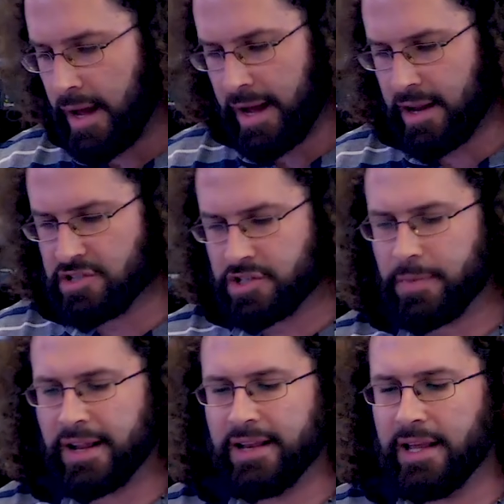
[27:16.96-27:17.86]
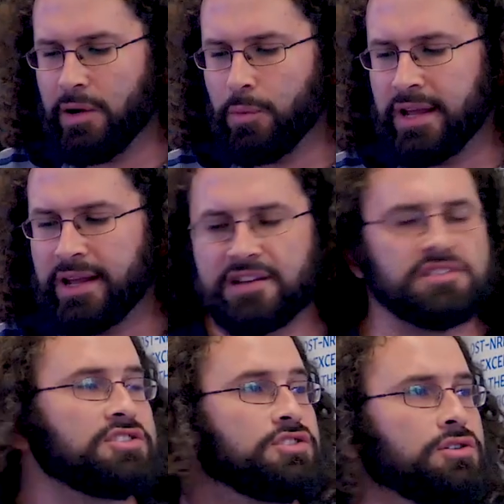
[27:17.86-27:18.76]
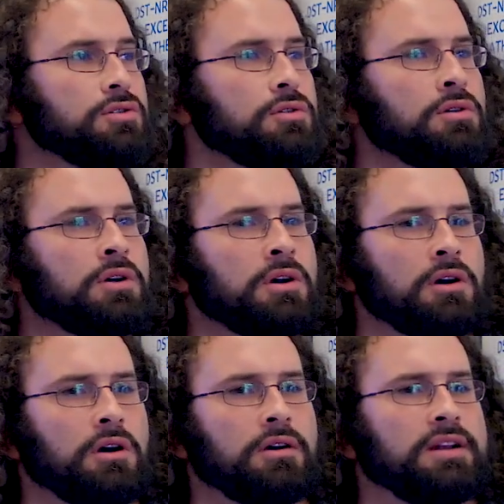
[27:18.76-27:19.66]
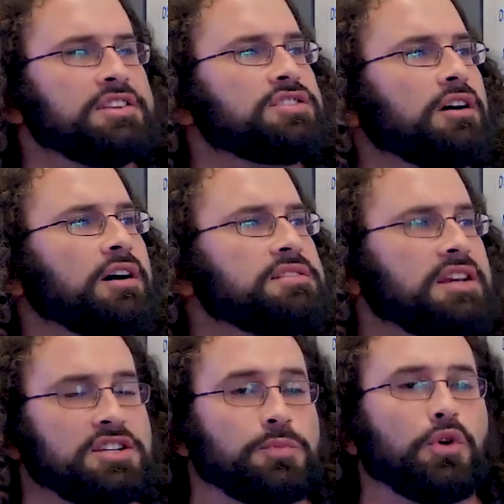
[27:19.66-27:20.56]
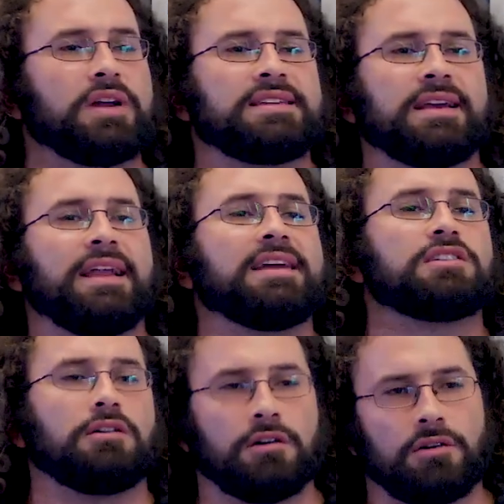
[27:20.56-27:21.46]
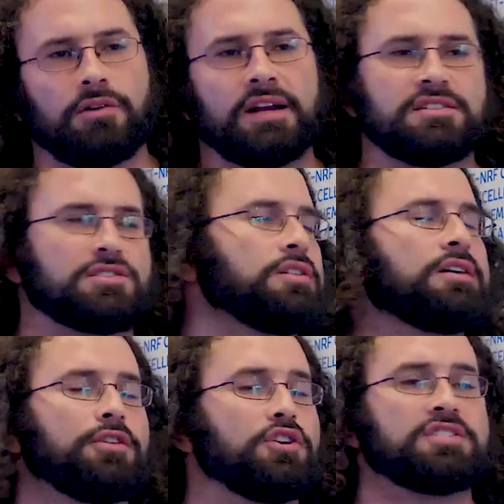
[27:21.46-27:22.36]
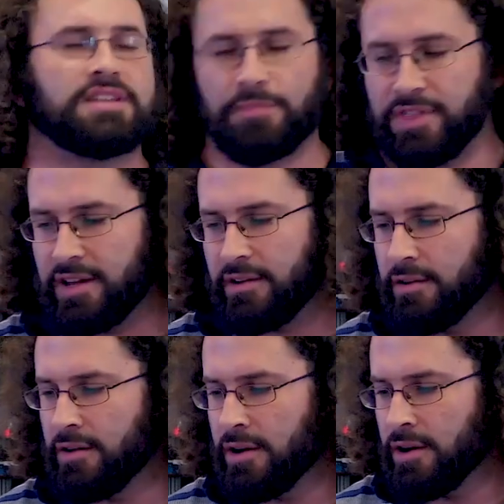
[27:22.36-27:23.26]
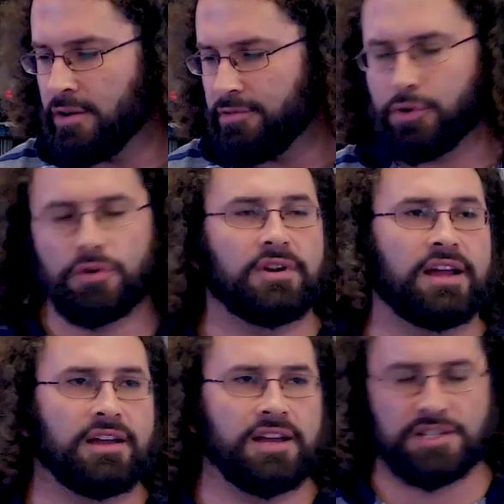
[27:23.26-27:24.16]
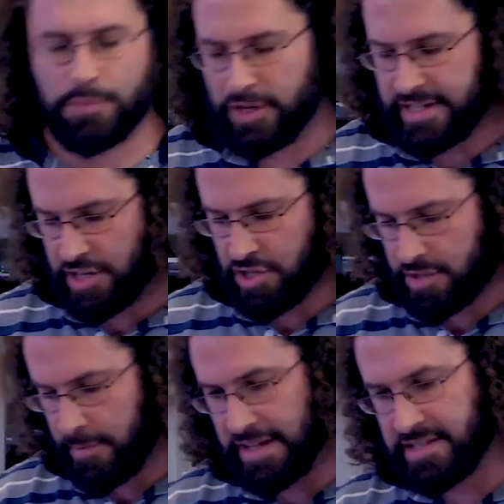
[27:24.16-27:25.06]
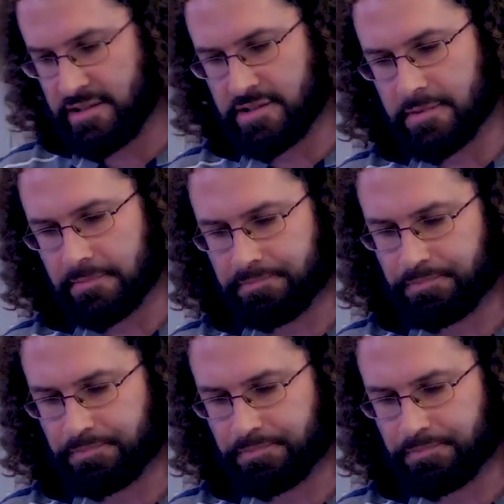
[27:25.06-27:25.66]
And typically we get it to only start exploiting later on, right? It's got to have learned something for exploitation to make sense.